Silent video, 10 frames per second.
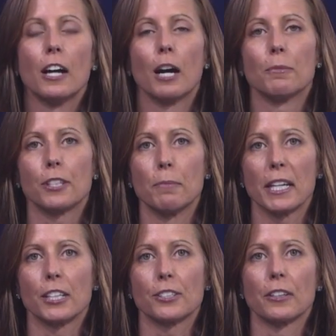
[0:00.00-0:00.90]
to make
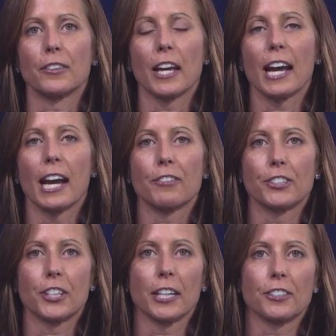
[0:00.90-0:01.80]
it so that they have the
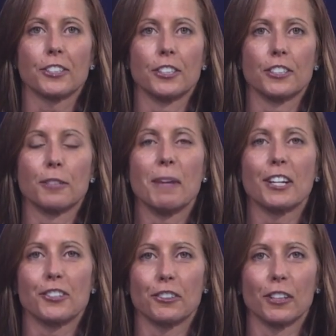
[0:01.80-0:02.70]
chance to
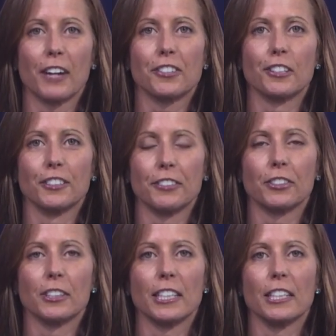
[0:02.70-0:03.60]
manage their lives a little
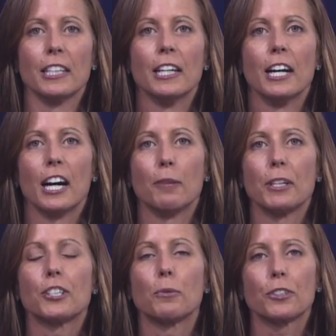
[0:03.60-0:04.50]
differently. And
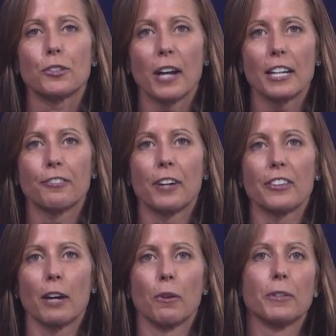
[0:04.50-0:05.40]
so we're trying to find
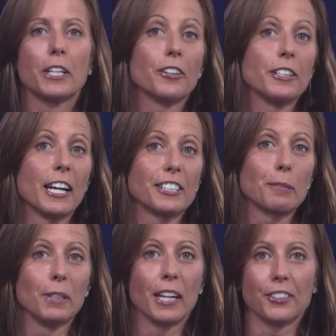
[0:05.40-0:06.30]
that, what we call the Nasdaq
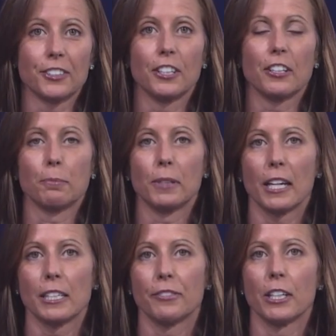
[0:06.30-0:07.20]
blend, the
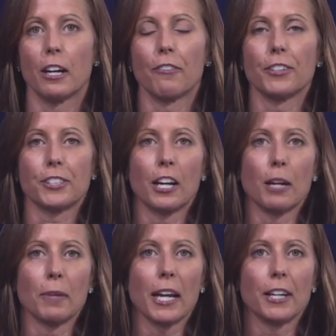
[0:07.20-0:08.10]
blend of in-office
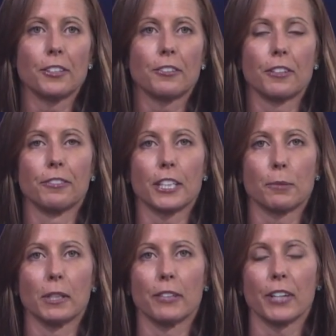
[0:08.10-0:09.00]
time and the
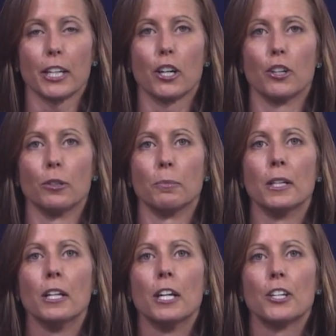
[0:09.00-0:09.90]
flexibility of at home,
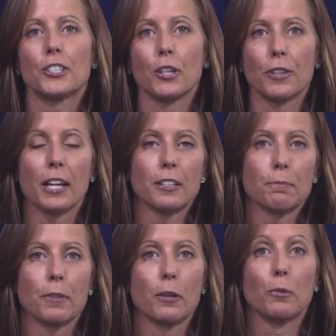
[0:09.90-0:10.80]
so that
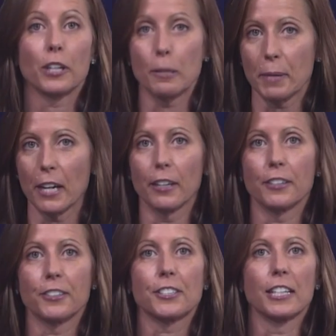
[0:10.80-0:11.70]
a working parent
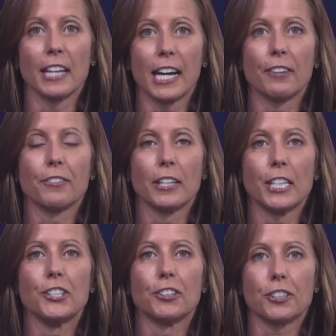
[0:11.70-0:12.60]
can have an
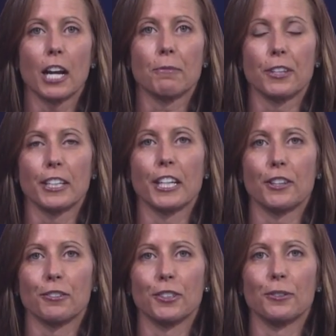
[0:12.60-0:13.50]
easier time thinking
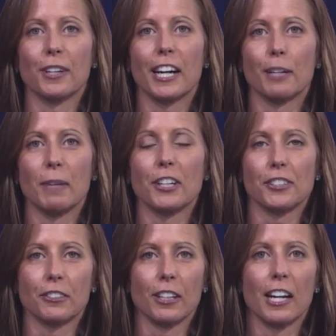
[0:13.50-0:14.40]
through how to manage
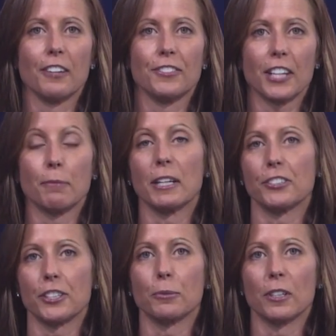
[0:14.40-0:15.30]
their lives and manage
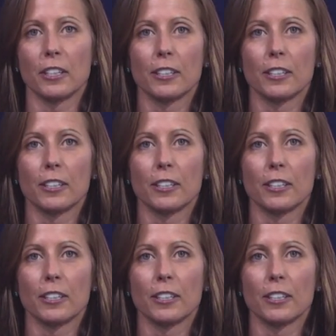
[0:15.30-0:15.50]
their work.